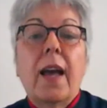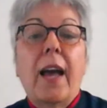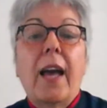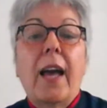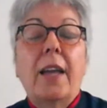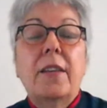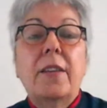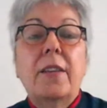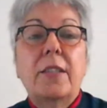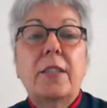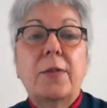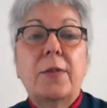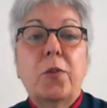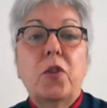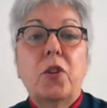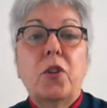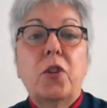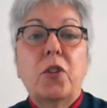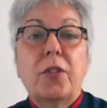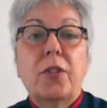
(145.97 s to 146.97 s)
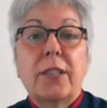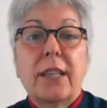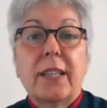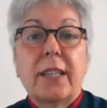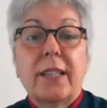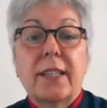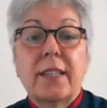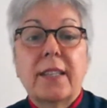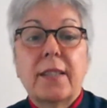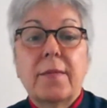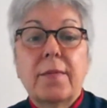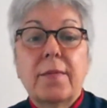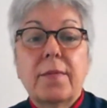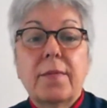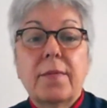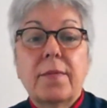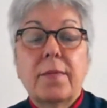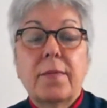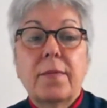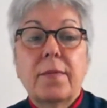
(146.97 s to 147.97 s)
N is for nurses.
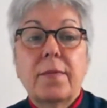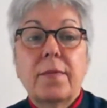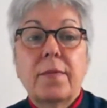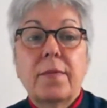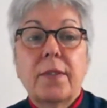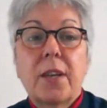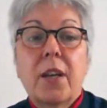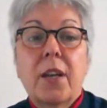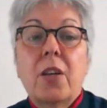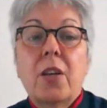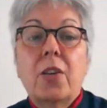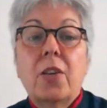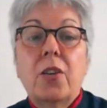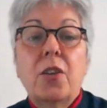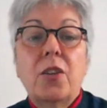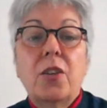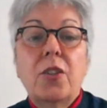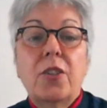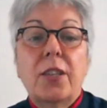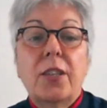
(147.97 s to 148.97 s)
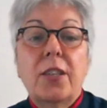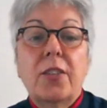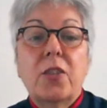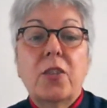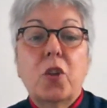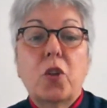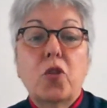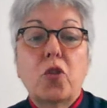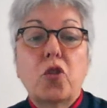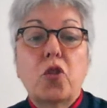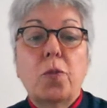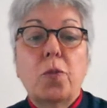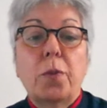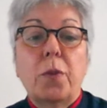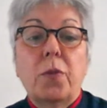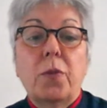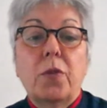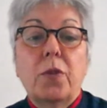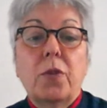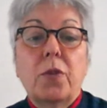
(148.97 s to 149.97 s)
Nurses
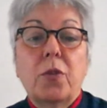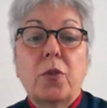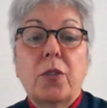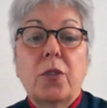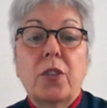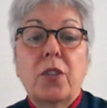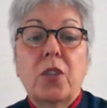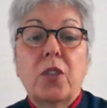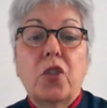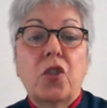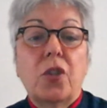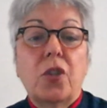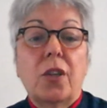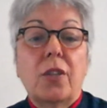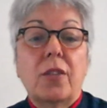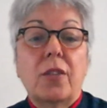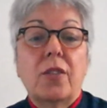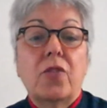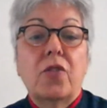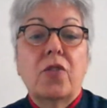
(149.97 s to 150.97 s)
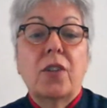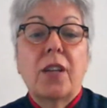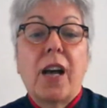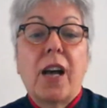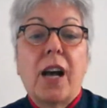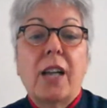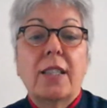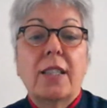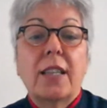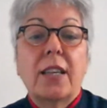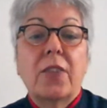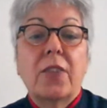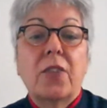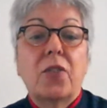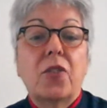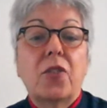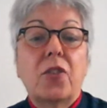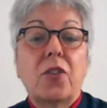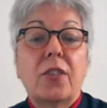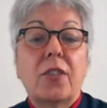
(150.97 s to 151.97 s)
contribute to decisions regarding
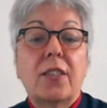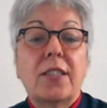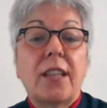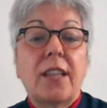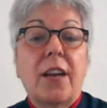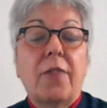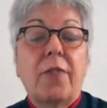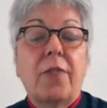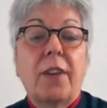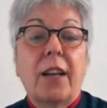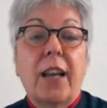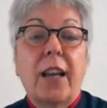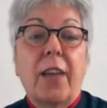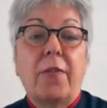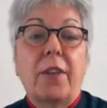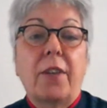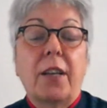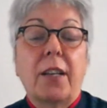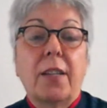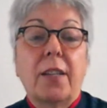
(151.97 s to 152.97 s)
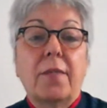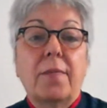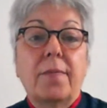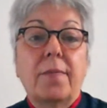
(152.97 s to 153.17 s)
the nurse staffing level.